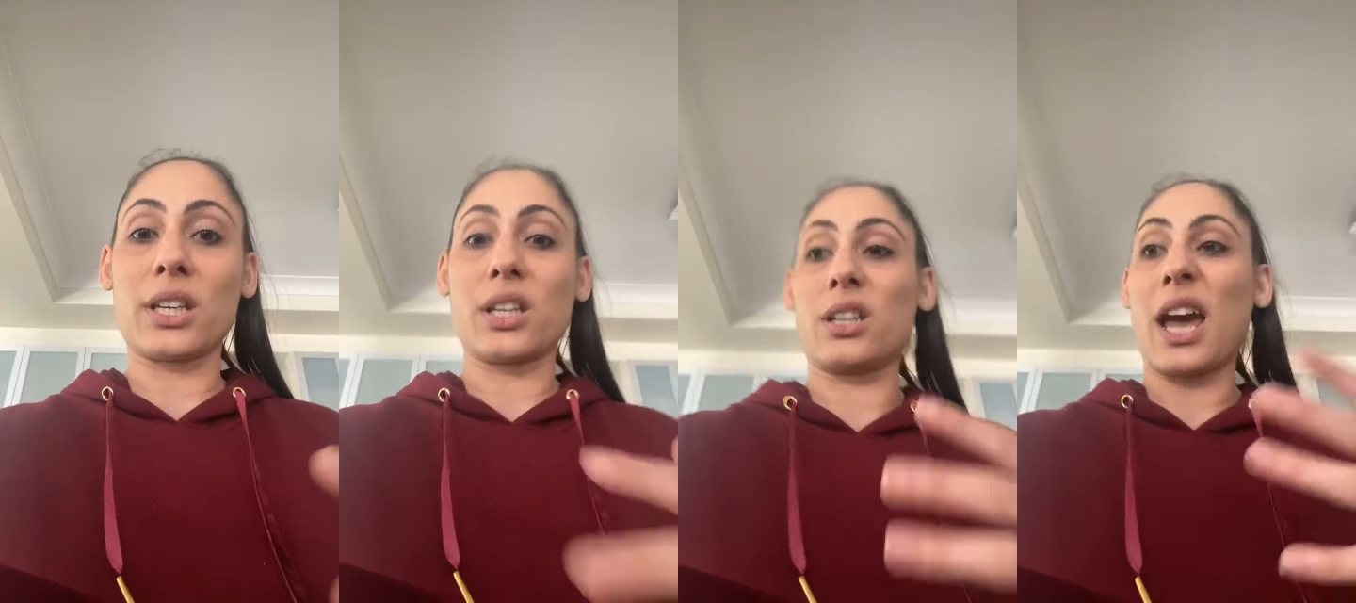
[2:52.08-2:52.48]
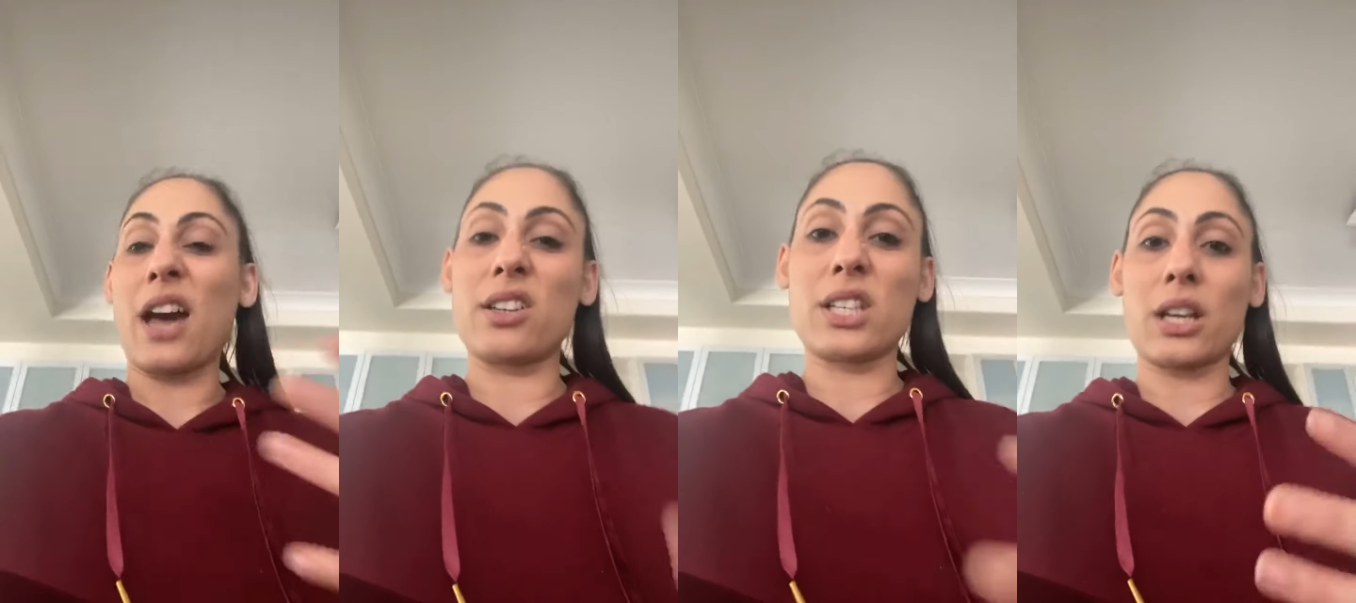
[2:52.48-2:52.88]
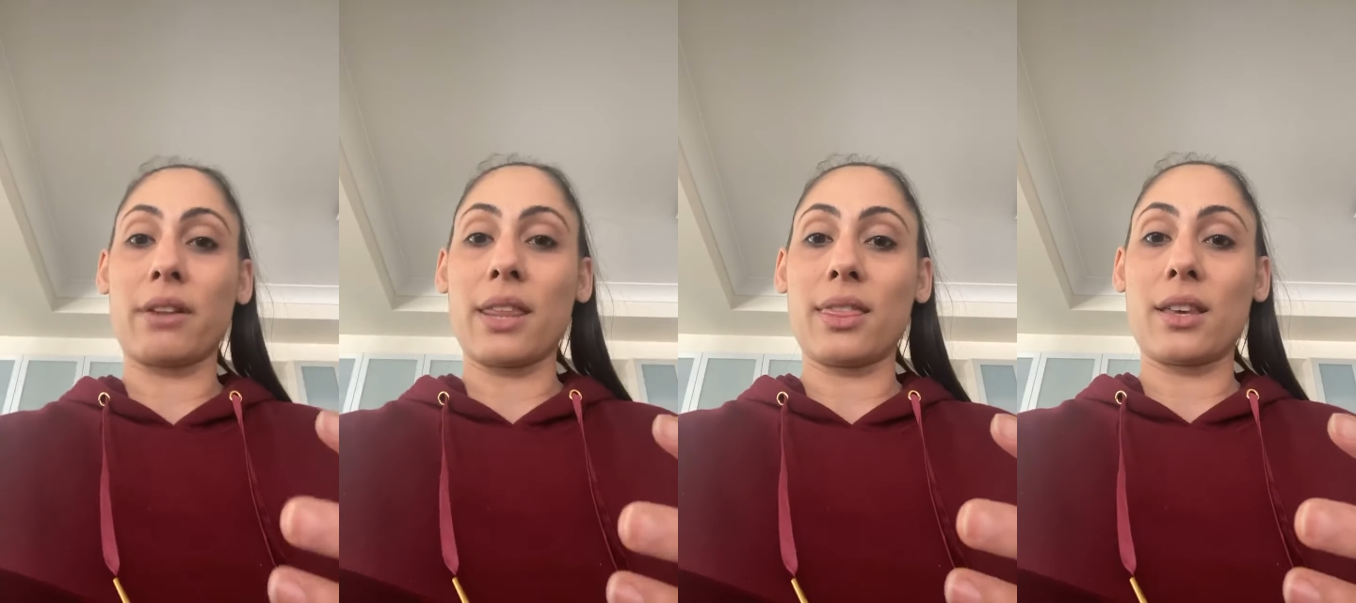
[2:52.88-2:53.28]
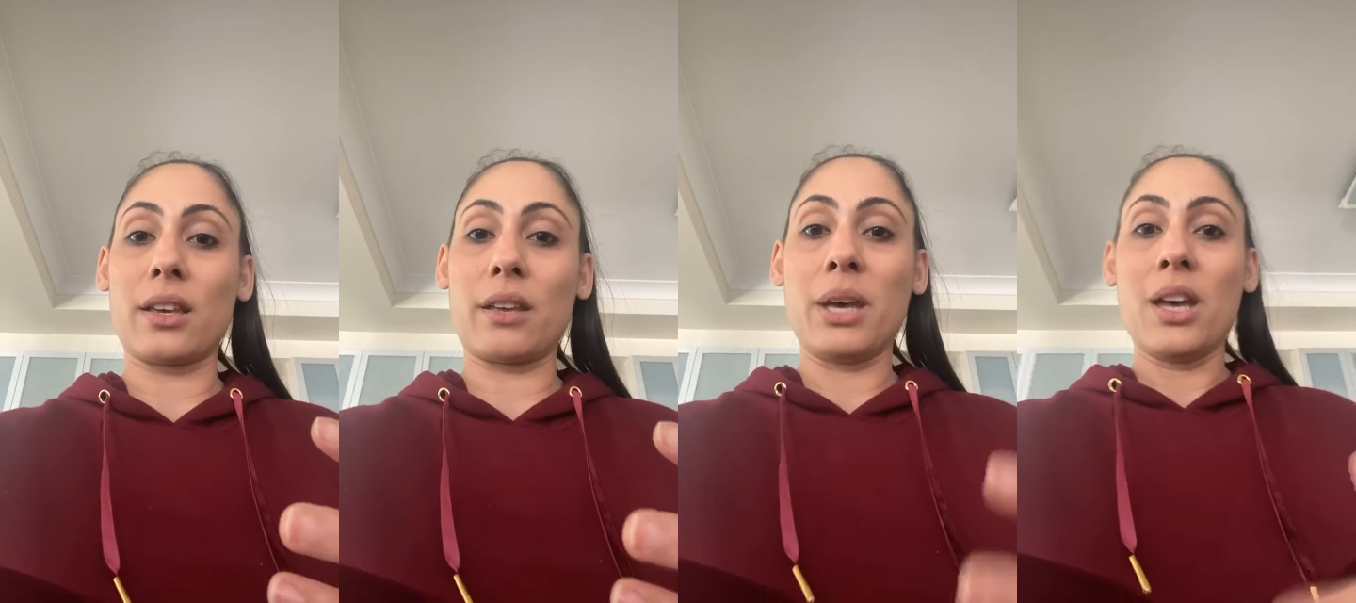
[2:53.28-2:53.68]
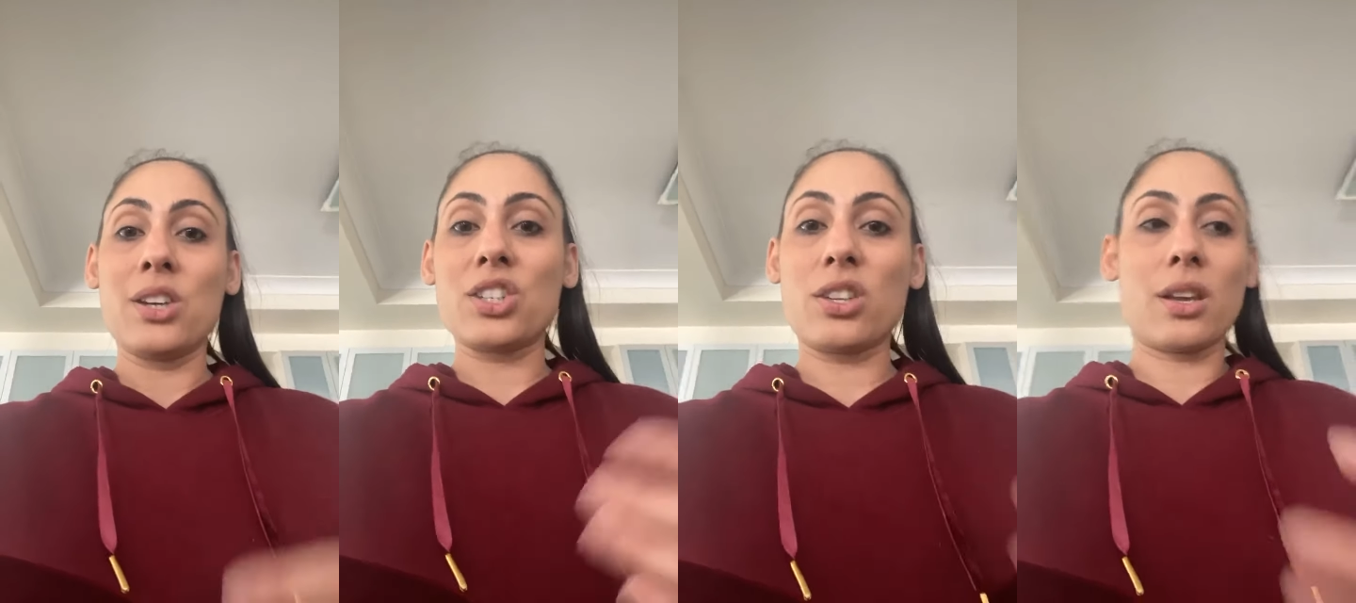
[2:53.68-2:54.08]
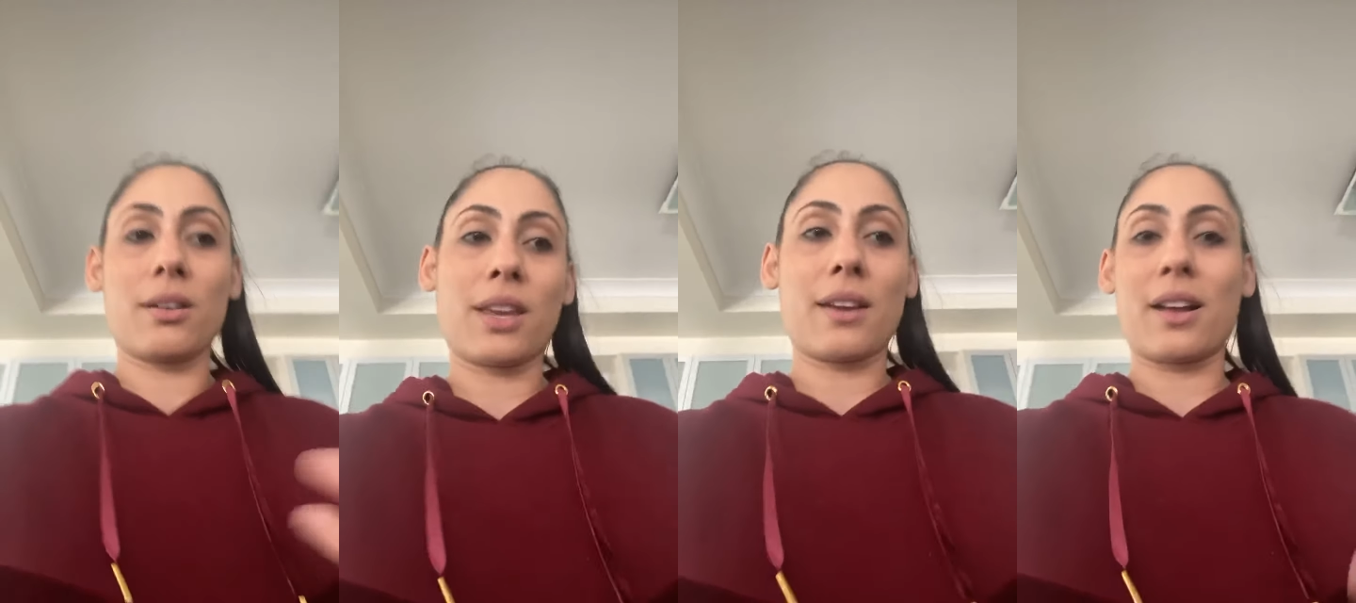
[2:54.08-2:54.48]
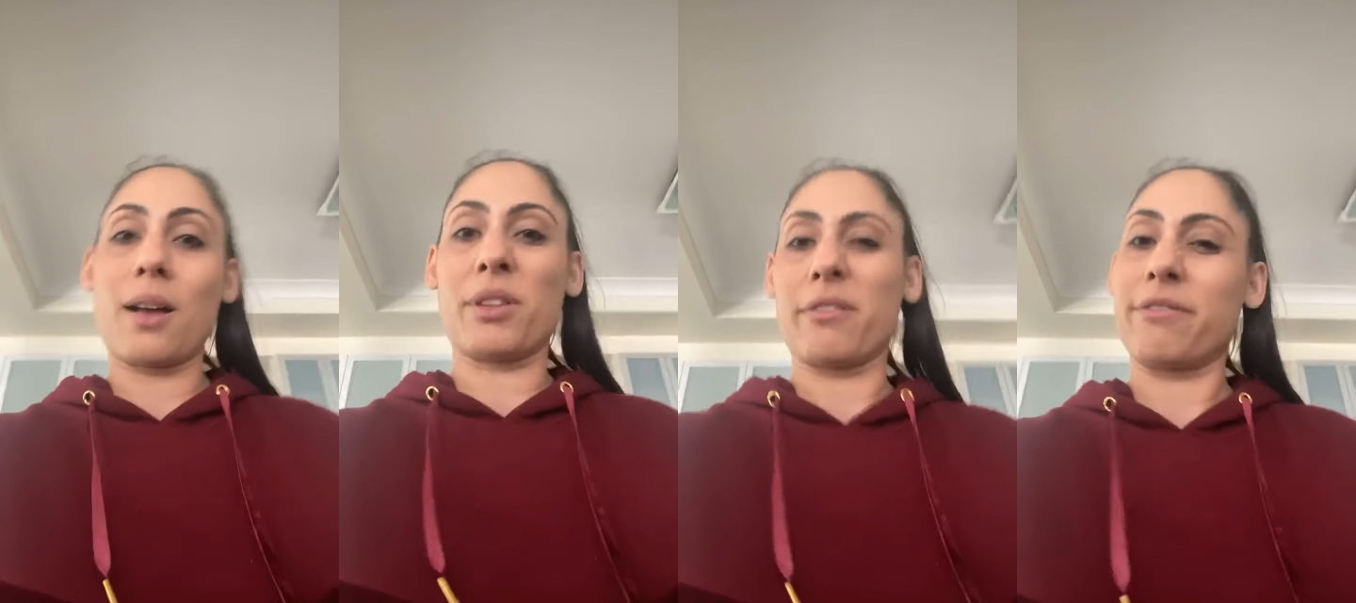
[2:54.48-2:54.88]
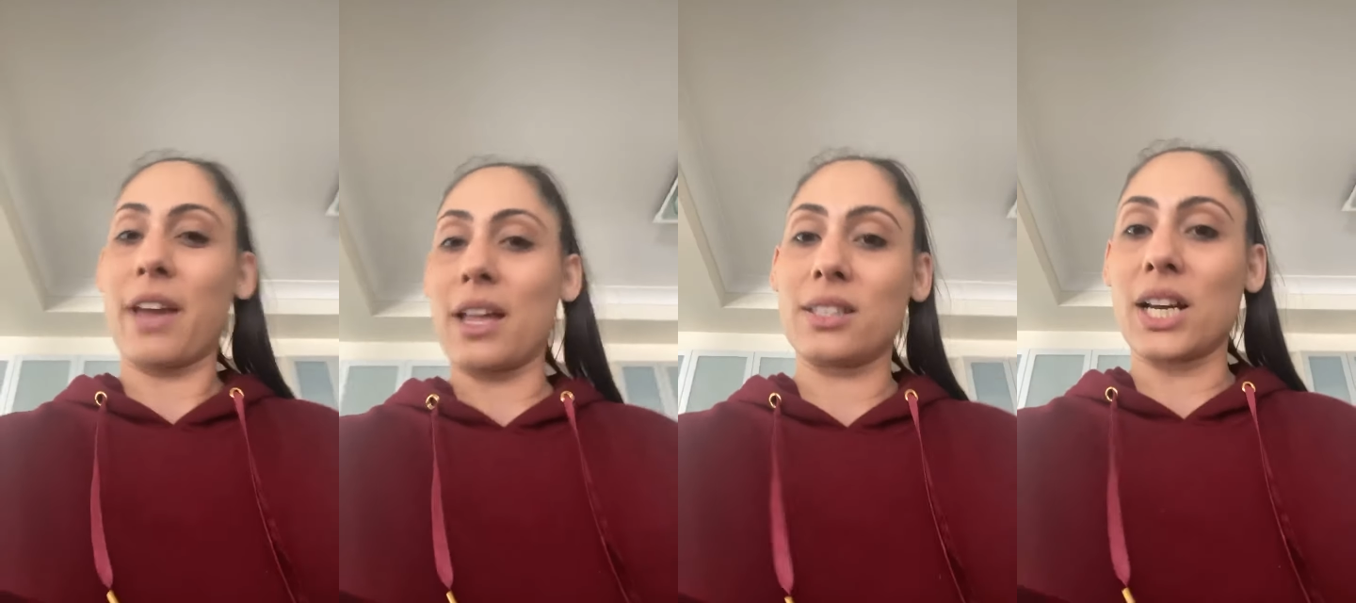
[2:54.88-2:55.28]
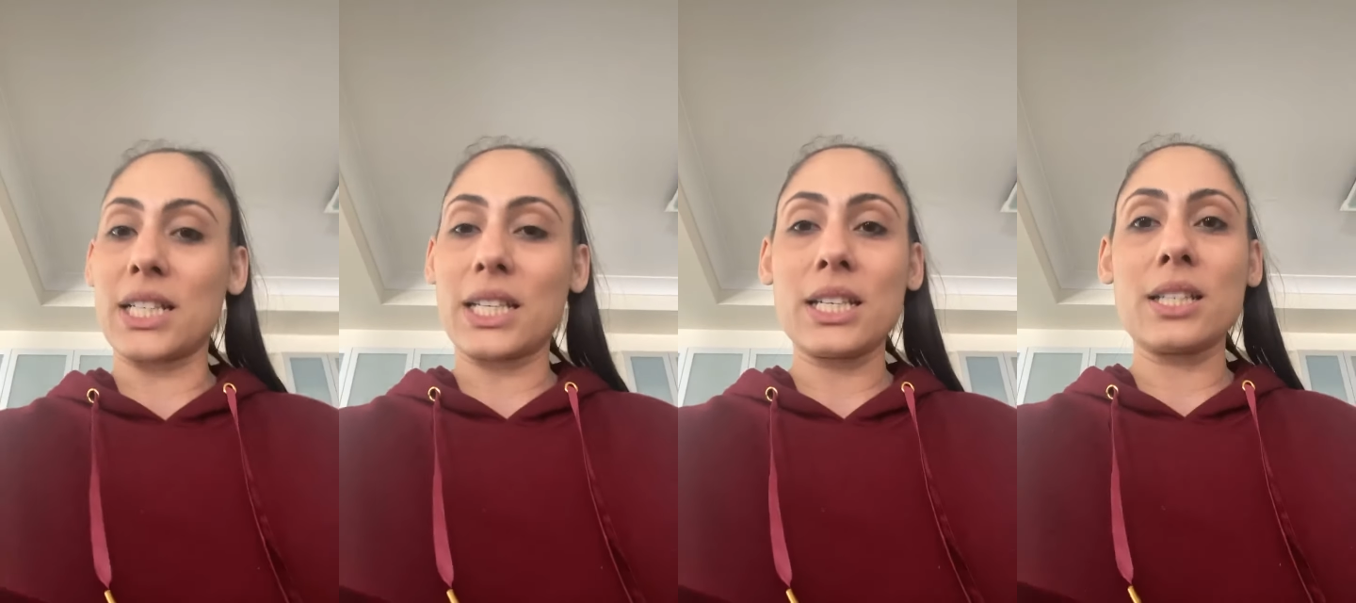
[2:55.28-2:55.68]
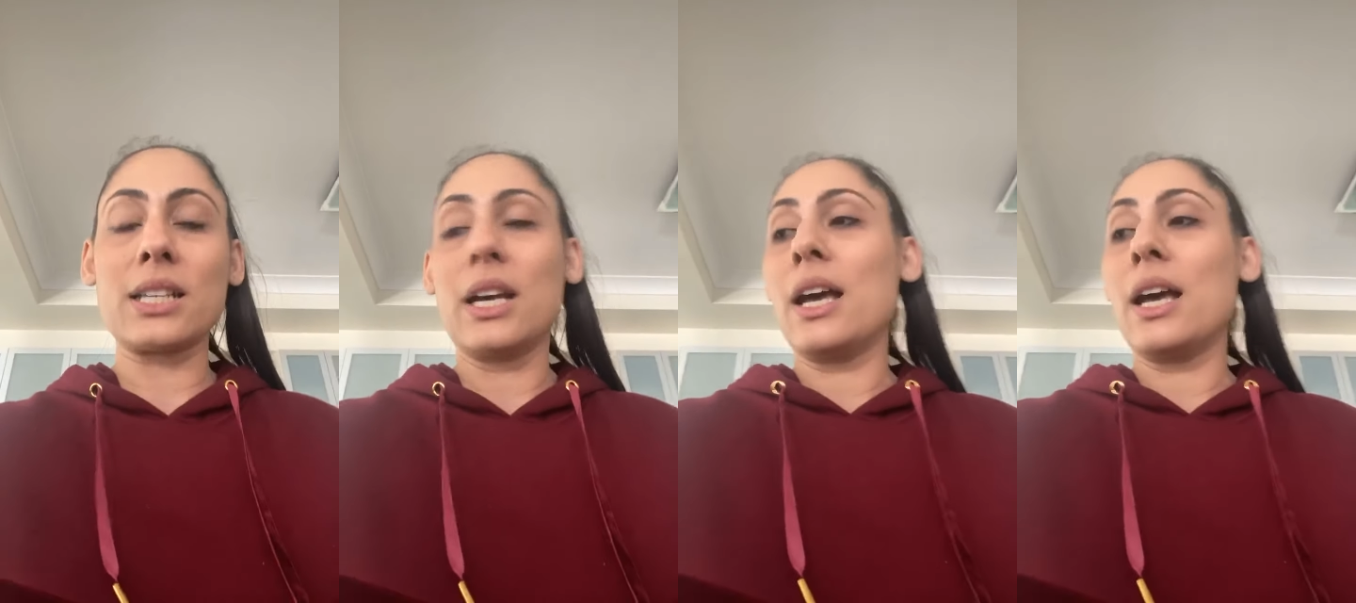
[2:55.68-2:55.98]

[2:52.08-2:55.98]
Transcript: and how to decorate them, just so you can get a couple of fancy ideas.